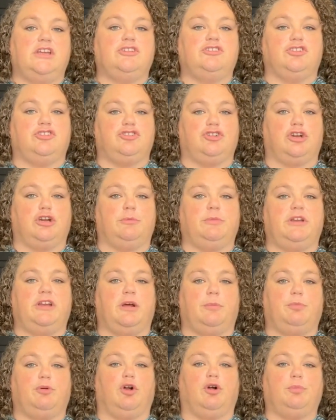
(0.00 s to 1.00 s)
Determine
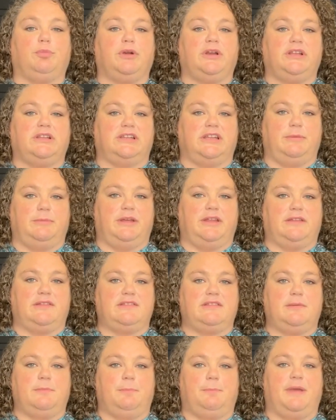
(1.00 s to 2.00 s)
appropriate
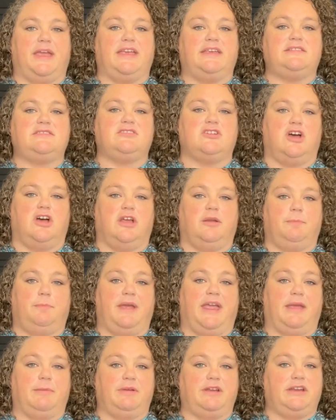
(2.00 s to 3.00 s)
limits based on
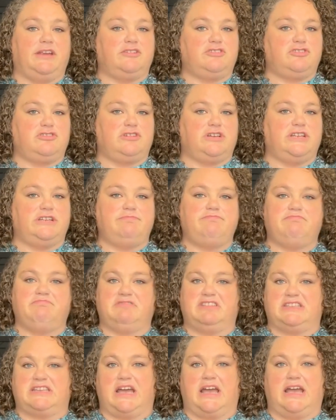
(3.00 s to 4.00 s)
payment history,
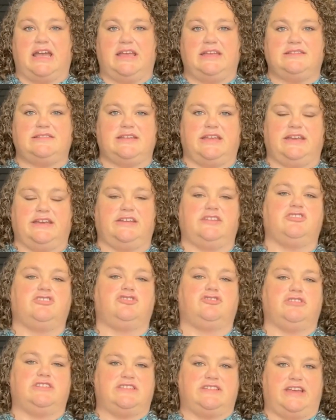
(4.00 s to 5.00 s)
size, and
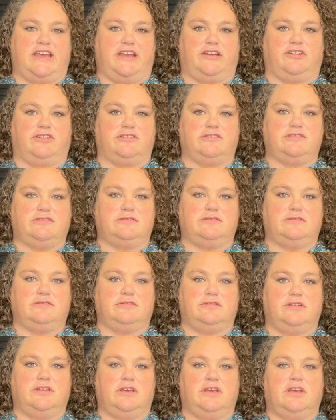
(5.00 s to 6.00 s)
industry standards.
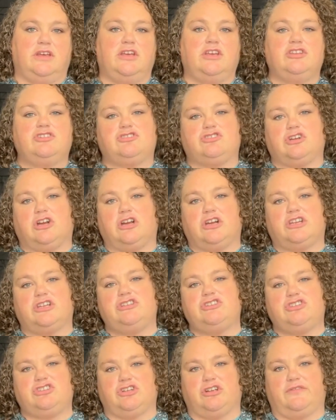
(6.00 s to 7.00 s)
Start
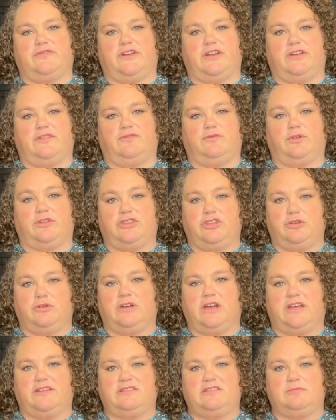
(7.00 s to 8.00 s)
conservative with new
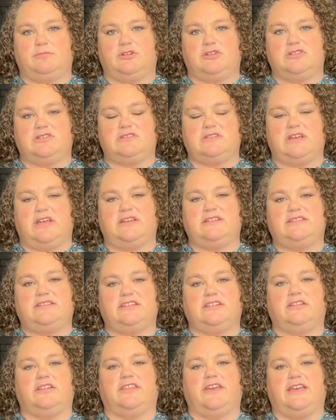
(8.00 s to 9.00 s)
customers
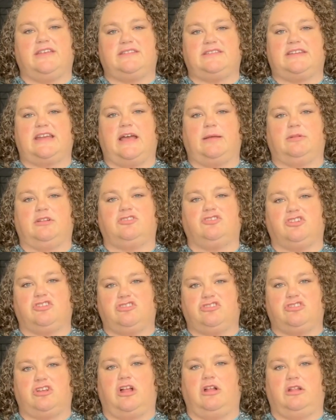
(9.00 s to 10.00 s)
until they establish a
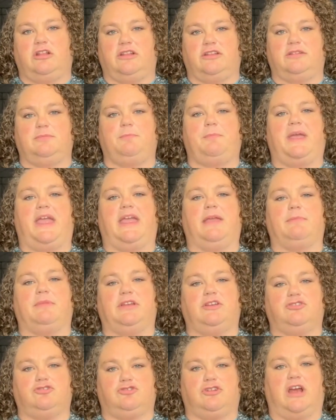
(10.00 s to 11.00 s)
solid
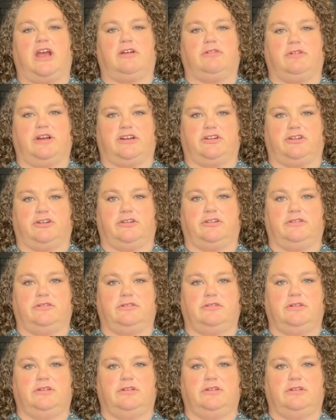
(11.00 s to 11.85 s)
payment track record.